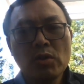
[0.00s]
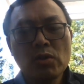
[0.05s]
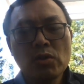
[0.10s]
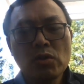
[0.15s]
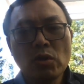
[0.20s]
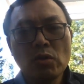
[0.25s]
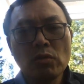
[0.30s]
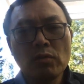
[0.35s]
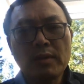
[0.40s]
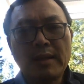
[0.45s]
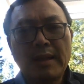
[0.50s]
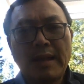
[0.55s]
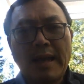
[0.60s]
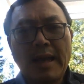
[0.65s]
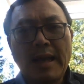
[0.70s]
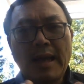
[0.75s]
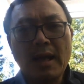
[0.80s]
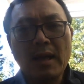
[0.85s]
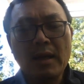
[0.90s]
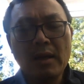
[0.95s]
So
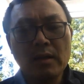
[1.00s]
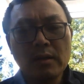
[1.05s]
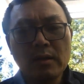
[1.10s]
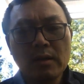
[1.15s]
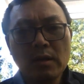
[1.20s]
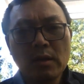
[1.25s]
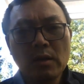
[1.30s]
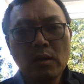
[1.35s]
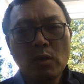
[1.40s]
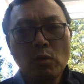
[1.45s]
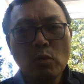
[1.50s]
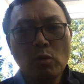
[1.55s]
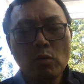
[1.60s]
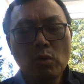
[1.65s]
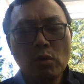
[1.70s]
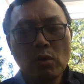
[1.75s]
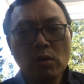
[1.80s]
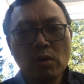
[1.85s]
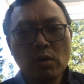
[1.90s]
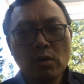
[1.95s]
that
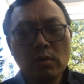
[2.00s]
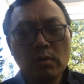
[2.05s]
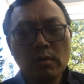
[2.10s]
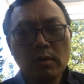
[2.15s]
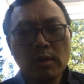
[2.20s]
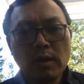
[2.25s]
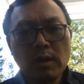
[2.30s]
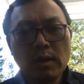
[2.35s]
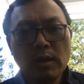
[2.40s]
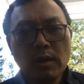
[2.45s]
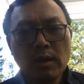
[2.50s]
will